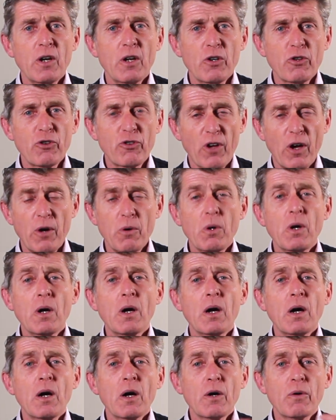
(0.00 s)
So
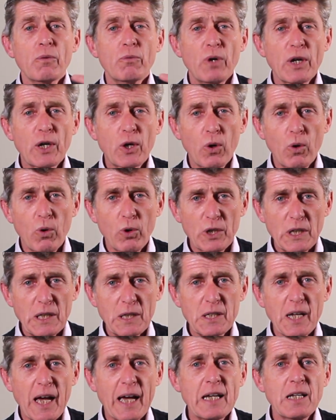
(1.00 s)
recording
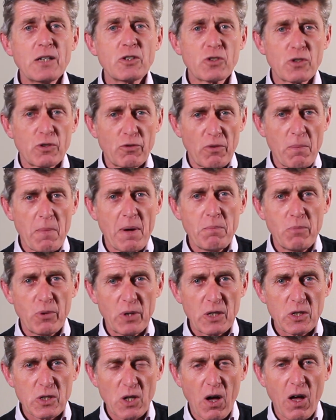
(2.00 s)
dates and
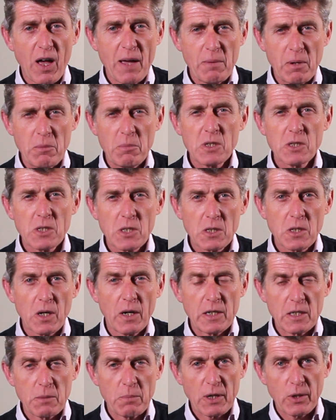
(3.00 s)
remembering time limits is
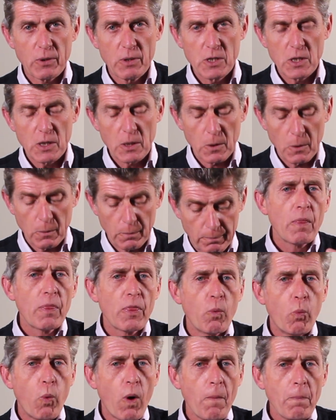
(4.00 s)
going to be critical.
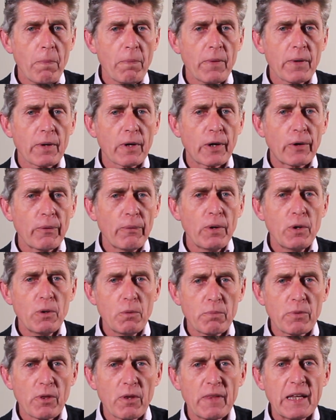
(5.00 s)
The one
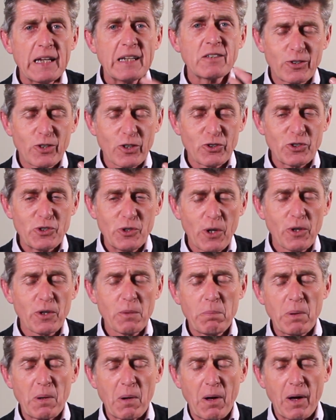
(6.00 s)
group that it does not
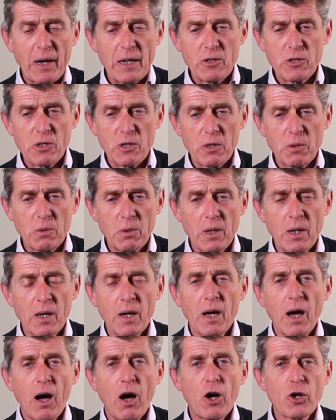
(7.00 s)
apply to
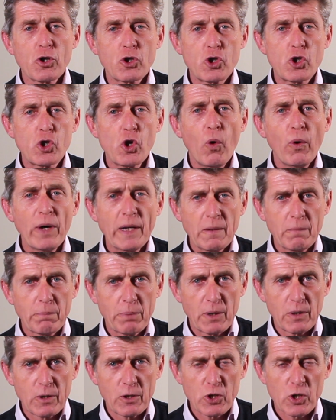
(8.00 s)
are joint
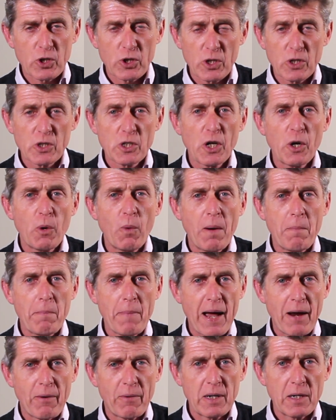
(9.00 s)
purchasers who are
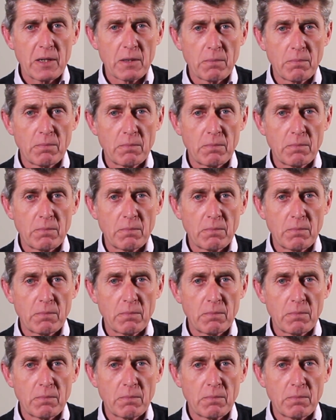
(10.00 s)
married.